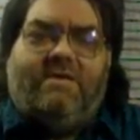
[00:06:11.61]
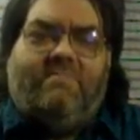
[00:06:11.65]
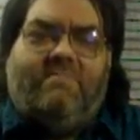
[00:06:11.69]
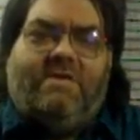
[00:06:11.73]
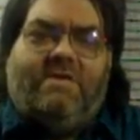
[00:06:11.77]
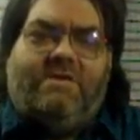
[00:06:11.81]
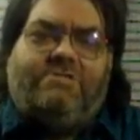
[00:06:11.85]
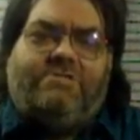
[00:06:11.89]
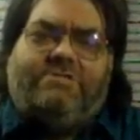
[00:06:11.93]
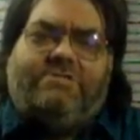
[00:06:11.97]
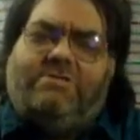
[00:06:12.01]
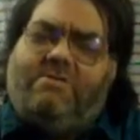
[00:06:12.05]
I'm
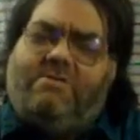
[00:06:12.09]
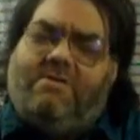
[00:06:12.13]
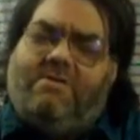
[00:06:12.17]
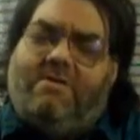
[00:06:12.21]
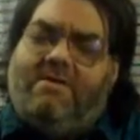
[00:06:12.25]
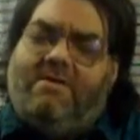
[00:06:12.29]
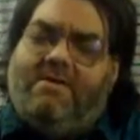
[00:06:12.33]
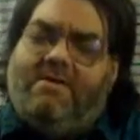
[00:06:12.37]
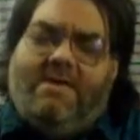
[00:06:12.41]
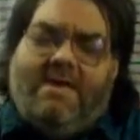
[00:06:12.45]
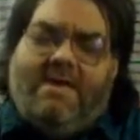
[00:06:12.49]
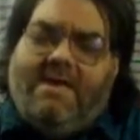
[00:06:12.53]
not
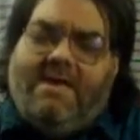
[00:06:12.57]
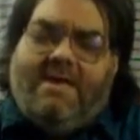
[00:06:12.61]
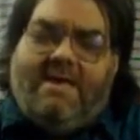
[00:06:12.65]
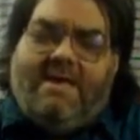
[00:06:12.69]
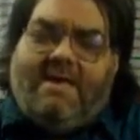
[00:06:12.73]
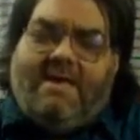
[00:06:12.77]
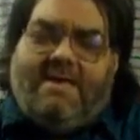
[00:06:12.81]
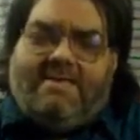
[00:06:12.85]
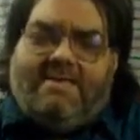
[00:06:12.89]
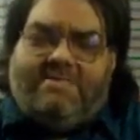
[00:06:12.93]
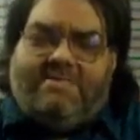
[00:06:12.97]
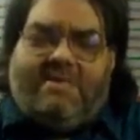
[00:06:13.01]
sure,
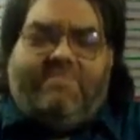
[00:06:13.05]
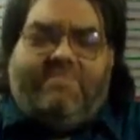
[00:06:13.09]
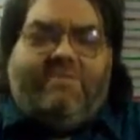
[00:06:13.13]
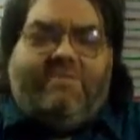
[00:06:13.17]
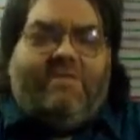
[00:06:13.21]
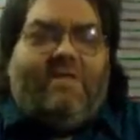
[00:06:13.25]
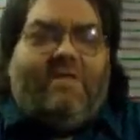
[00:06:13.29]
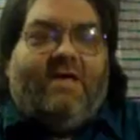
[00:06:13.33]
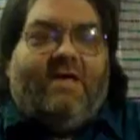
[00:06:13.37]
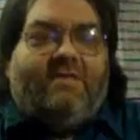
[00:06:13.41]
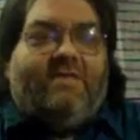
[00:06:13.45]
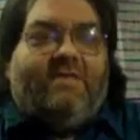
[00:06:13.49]

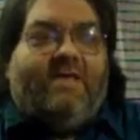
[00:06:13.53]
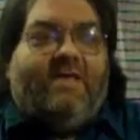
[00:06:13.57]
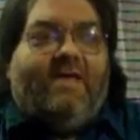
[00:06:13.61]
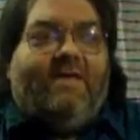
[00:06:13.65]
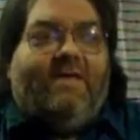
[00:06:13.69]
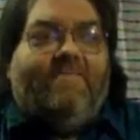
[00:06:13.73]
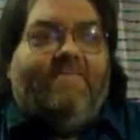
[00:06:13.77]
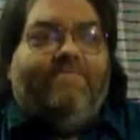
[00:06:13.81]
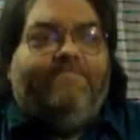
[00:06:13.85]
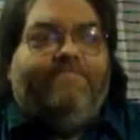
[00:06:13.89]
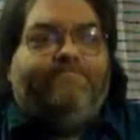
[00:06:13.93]
something like that.